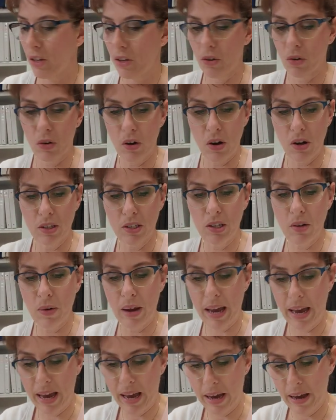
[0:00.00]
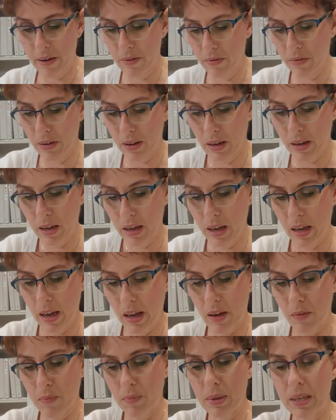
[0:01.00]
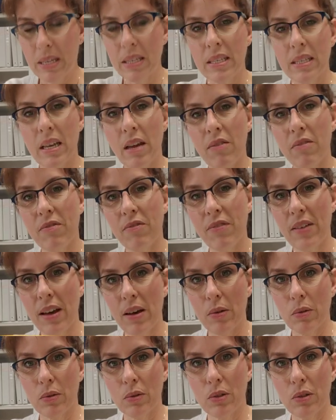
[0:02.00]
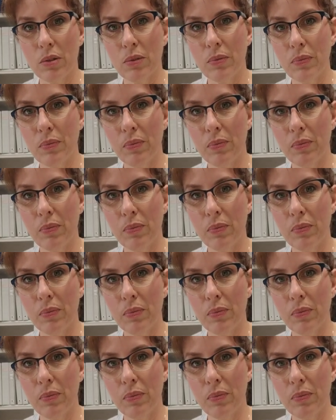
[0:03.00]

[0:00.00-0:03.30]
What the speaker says: You'll also have a piece of felt.